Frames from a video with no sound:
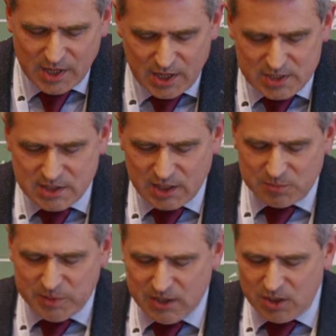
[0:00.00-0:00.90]
has
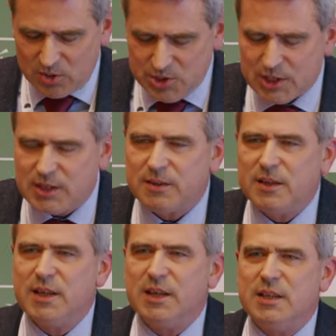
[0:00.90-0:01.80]
not been logic,
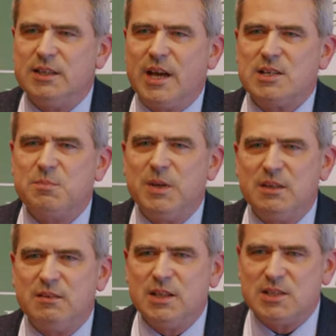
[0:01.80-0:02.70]
it has been